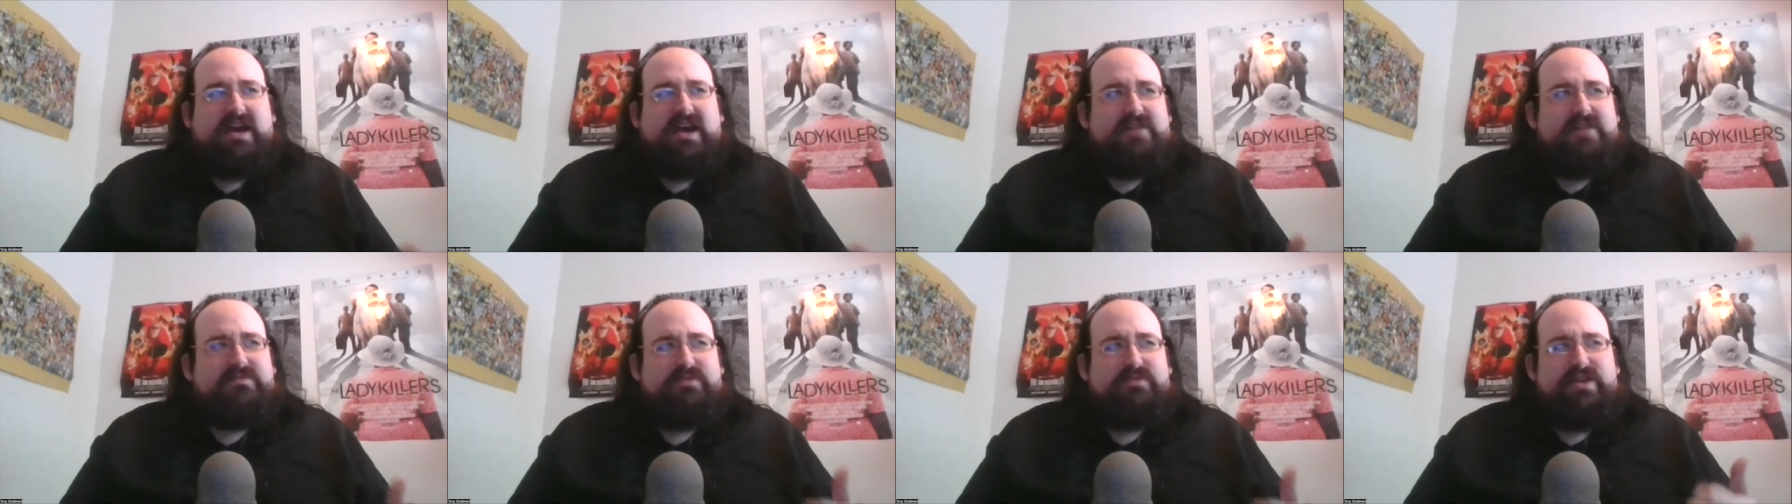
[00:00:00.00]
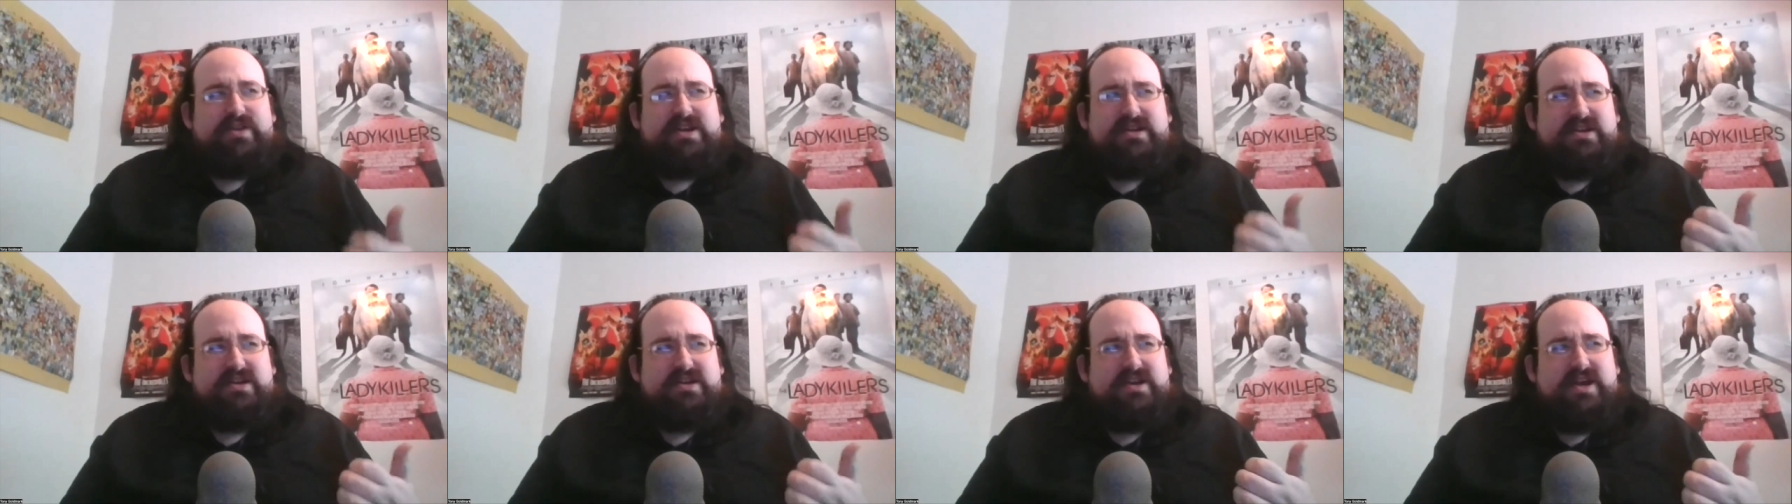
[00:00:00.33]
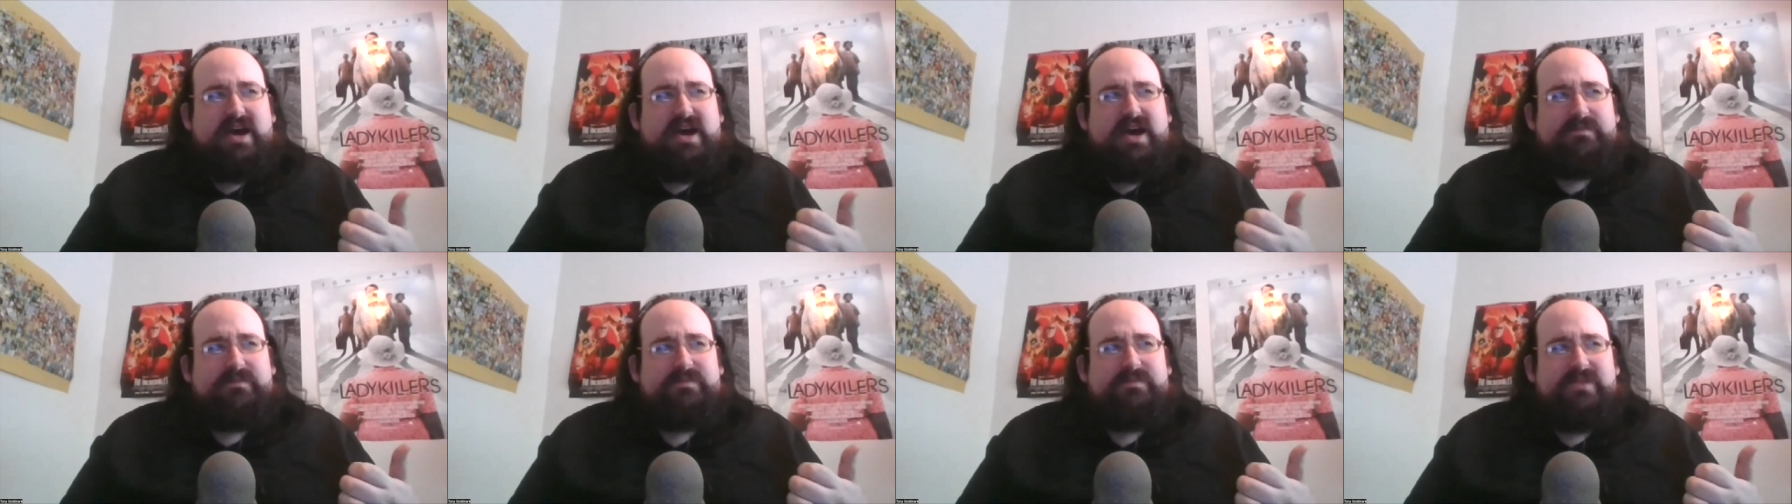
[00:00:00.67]
I've ridden
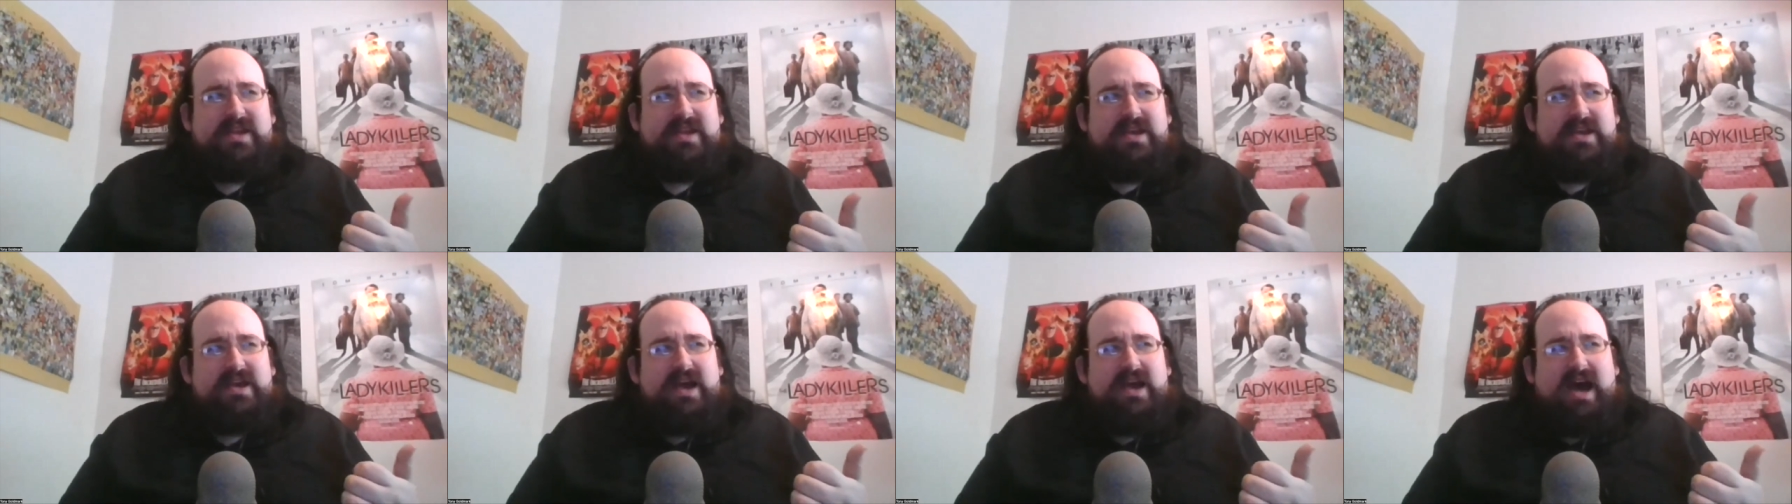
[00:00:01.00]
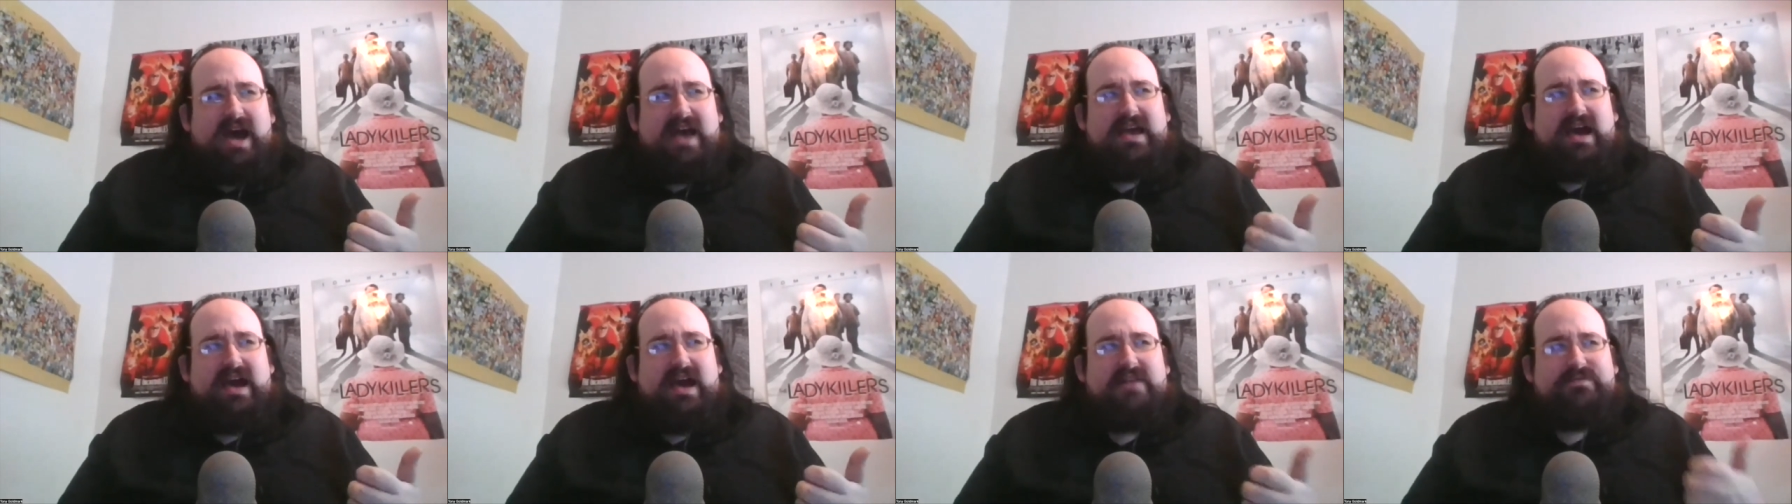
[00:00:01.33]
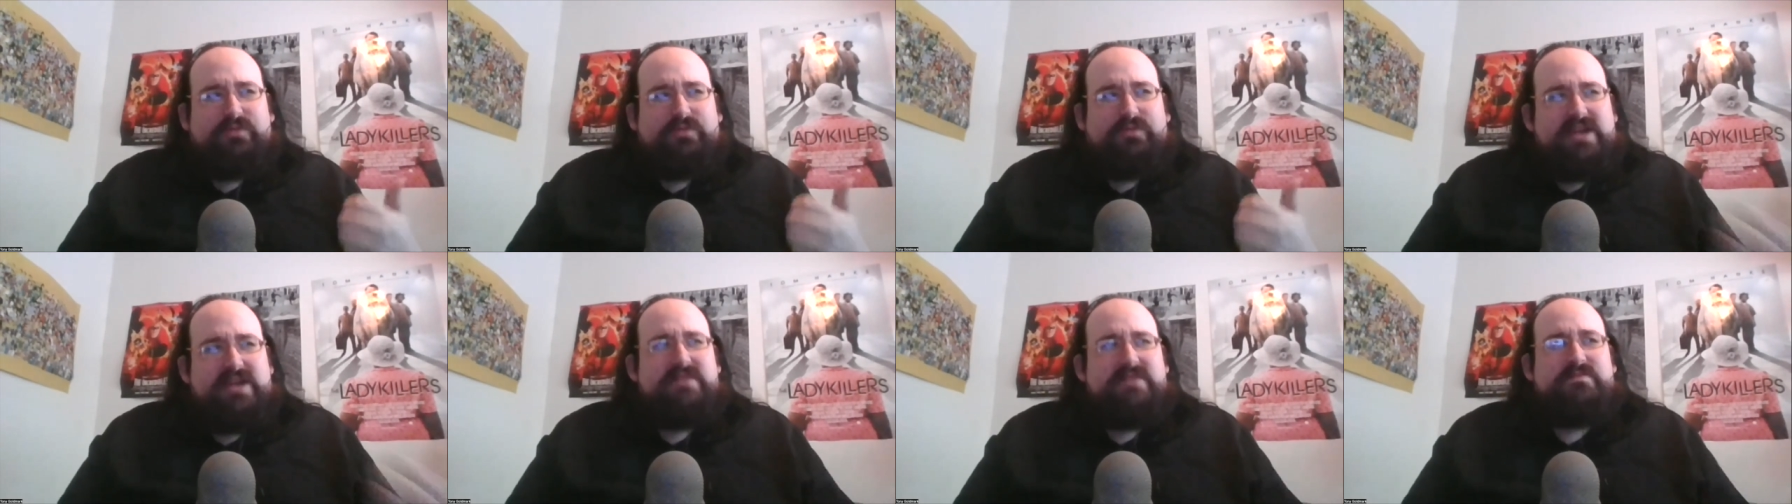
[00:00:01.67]
um I,
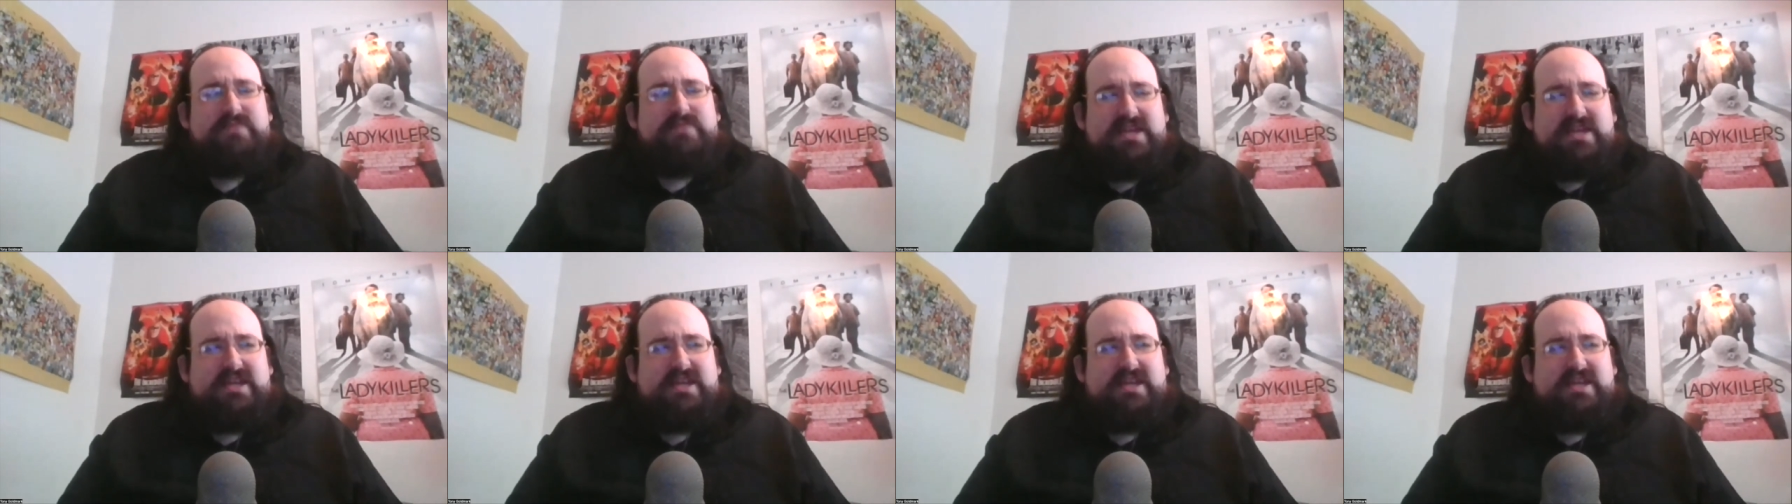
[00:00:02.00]
have ridden